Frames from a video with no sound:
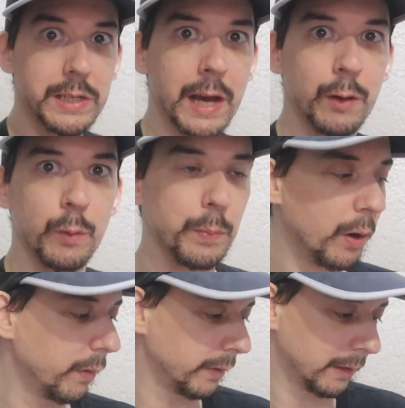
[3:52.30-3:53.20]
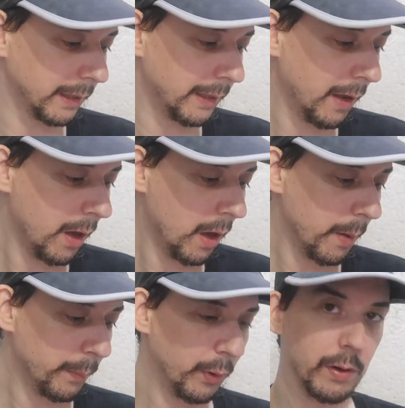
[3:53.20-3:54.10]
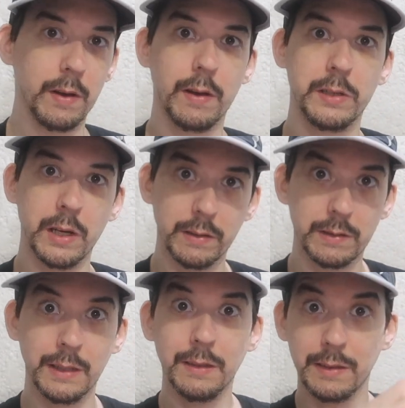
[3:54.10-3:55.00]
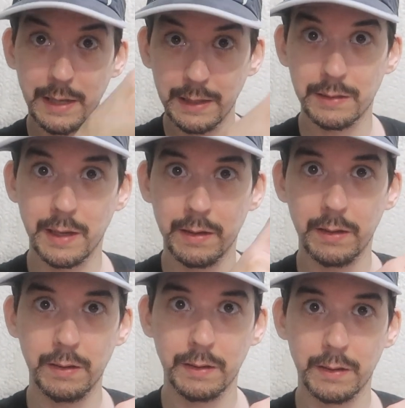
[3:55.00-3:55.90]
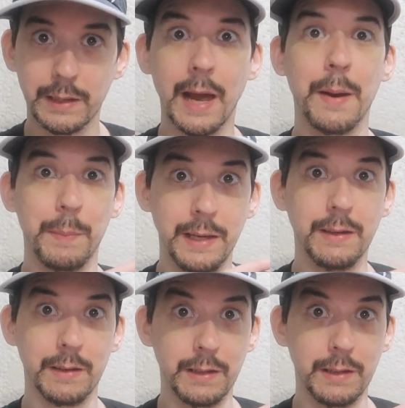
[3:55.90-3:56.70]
channel perfectly, but adjusting the antenna can make a